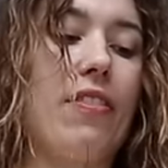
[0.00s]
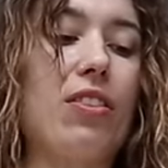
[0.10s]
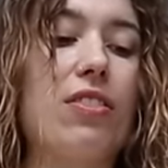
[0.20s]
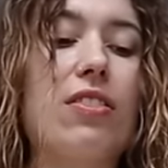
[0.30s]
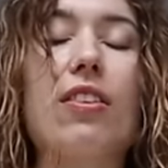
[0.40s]

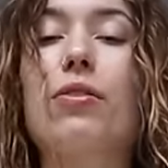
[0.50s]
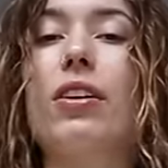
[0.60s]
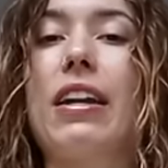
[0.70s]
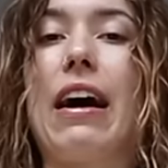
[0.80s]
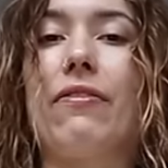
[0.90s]
feels so
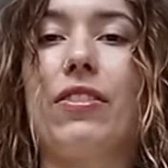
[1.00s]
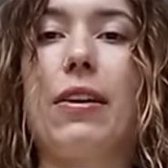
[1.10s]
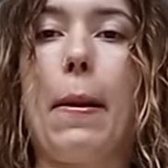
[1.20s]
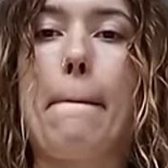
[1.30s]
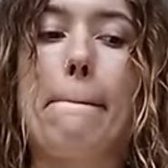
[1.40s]
good
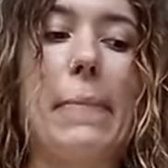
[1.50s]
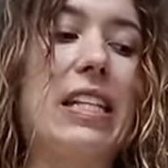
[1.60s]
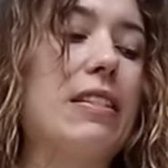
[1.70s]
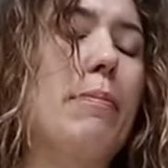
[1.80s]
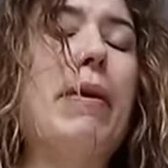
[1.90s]
after.
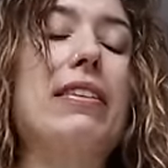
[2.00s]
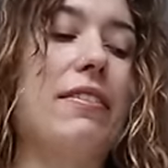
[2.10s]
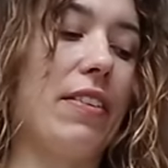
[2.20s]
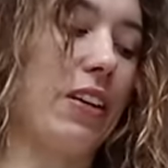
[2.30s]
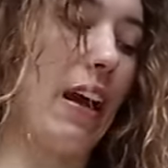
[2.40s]
It's the
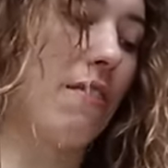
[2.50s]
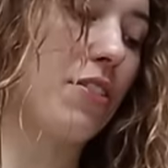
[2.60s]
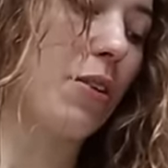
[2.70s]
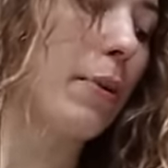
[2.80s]
best feeling after,